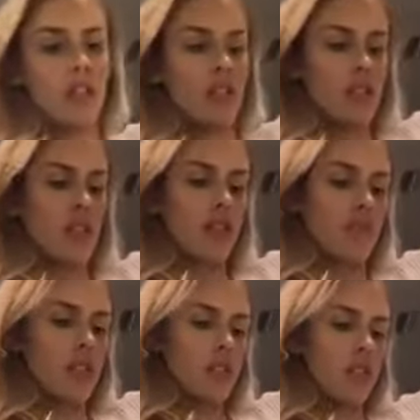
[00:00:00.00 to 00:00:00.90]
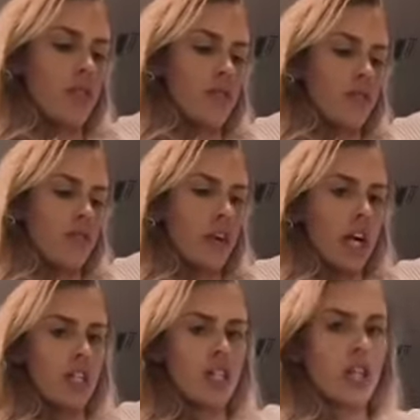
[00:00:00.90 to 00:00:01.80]
So I'm just going to do some
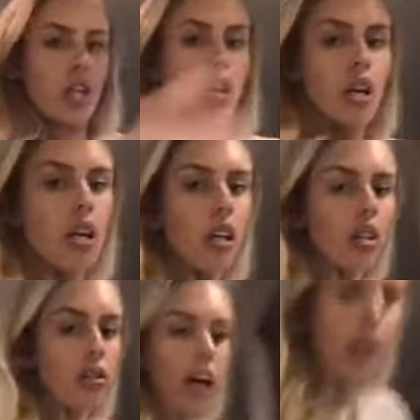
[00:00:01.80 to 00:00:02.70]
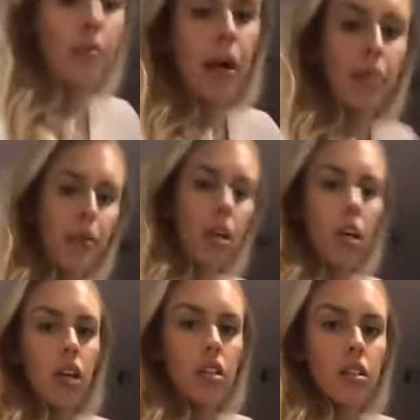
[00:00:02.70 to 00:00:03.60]
fresh brown pepper.
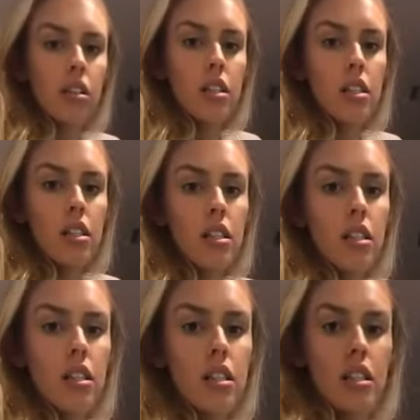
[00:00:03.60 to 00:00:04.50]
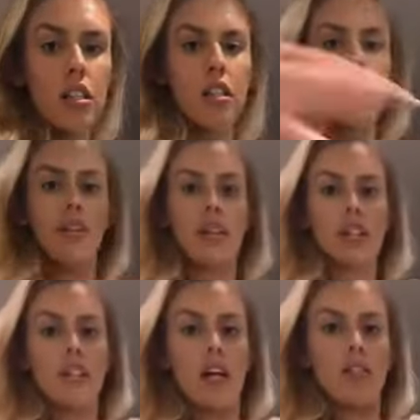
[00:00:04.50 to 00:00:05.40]
Now you can
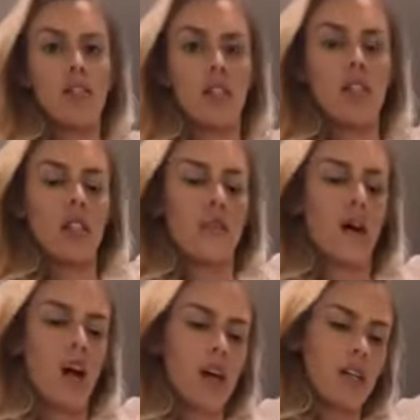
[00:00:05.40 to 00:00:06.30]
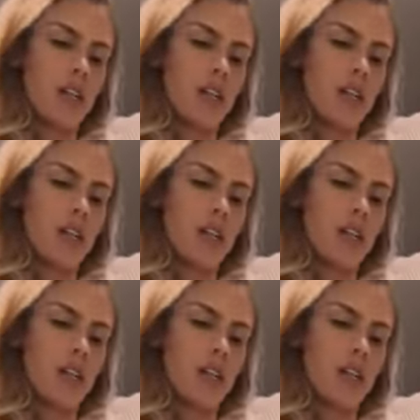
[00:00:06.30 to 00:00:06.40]
actually see the pot.